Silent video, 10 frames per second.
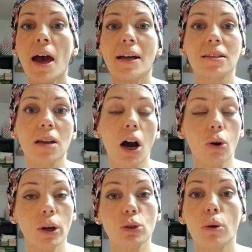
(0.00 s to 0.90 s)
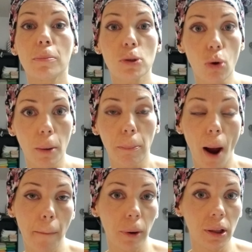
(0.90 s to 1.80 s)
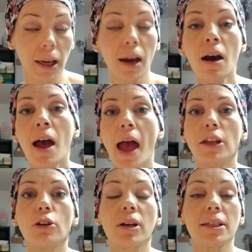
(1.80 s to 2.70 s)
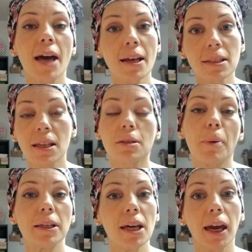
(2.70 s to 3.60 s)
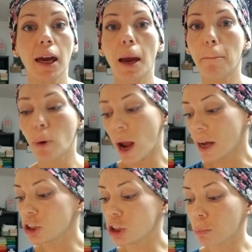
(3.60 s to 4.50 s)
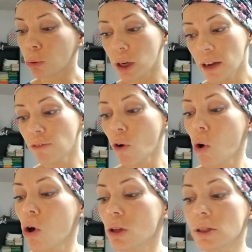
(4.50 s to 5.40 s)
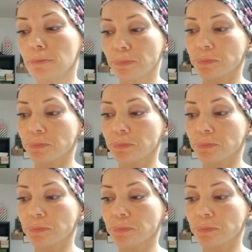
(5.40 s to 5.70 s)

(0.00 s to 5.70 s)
It's not going to absorb properly. And you can test this by taking a brand new pre-fold